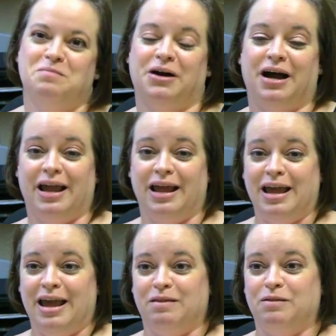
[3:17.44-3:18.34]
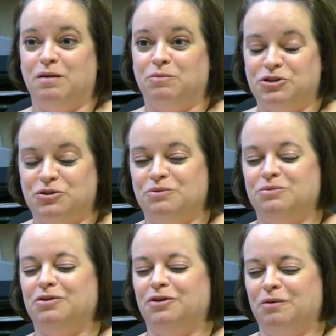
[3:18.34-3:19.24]
But then once you
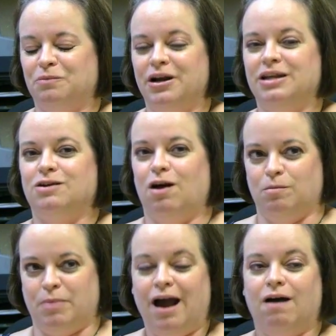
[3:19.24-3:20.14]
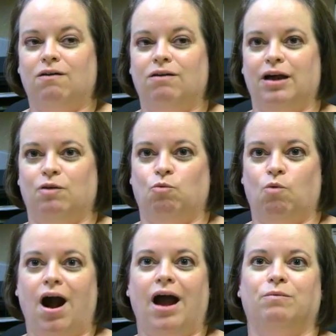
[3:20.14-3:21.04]
learn what it's all about and
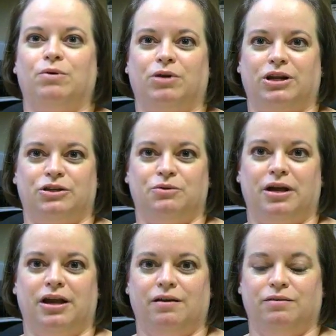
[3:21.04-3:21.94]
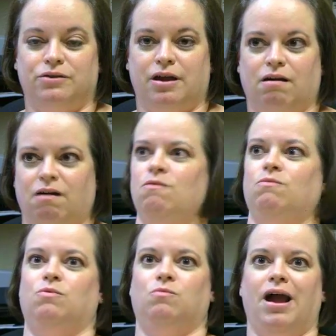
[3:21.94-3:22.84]
why we want to do it, it was like,
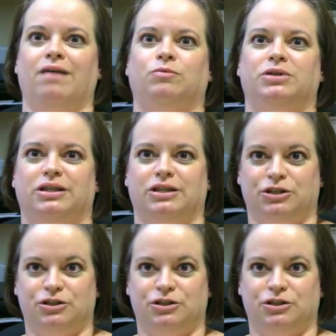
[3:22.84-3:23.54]
oh, well, why haven't we done this